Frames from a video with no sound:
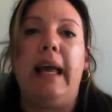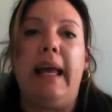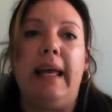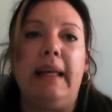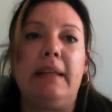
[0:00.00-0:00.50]

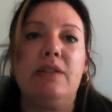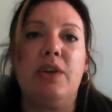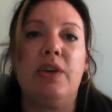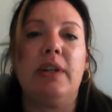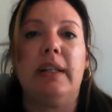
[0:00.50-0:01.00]
and
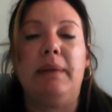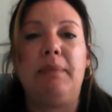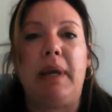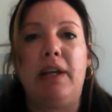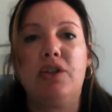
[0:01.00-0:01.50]
certainly
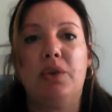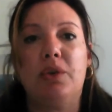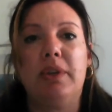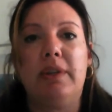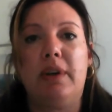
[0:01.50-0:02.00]
make
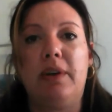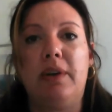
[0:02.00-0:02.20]
sure that